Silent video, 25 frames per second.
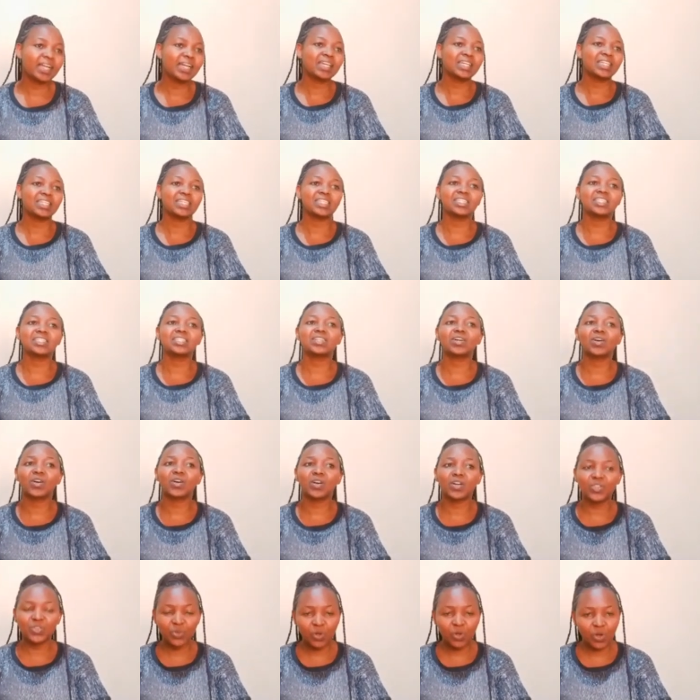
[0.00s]
is
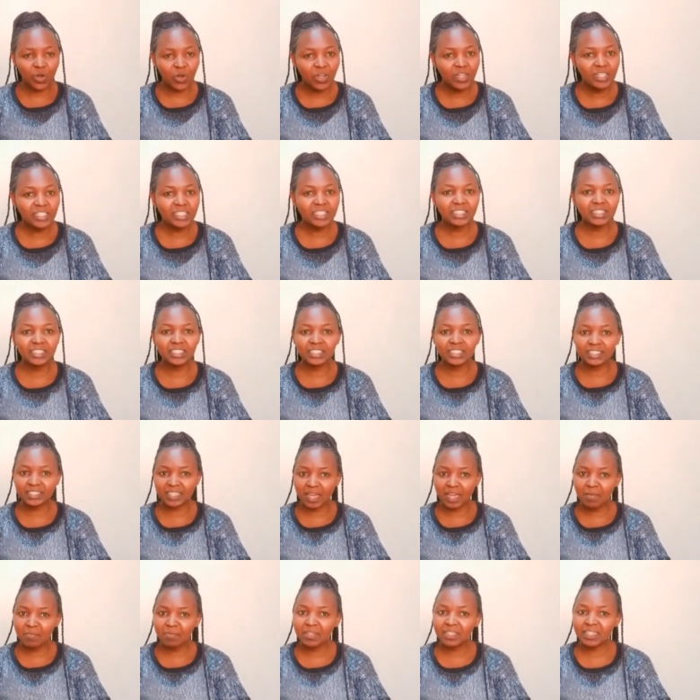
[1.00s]
your only
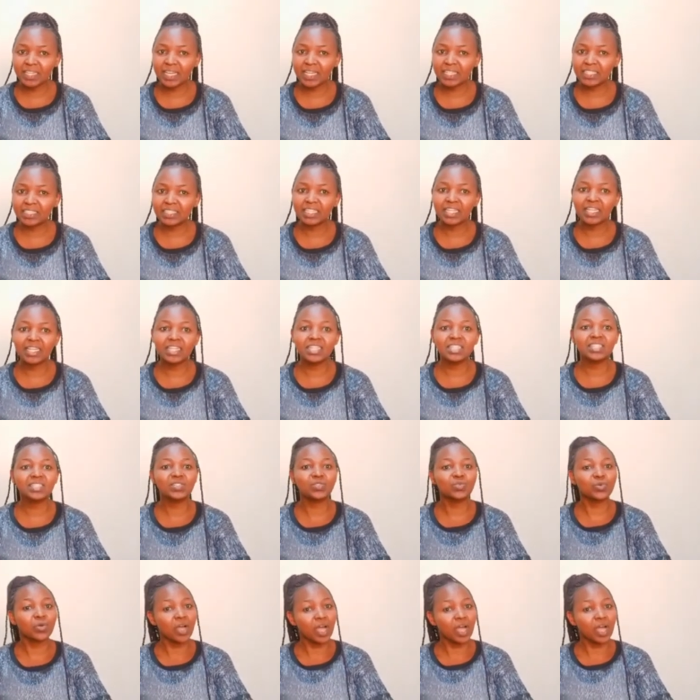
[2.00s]
determinant as to